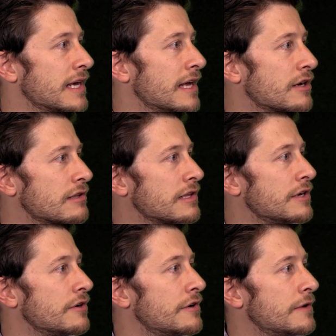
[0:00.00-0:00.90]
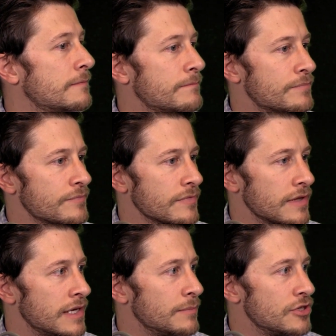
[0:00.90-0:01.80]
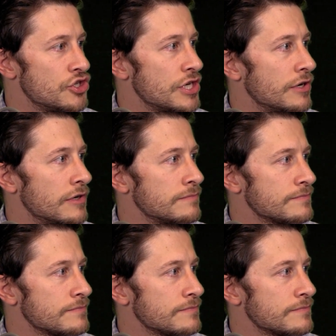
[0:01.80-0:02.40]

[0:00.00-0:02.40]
get a cleared image here.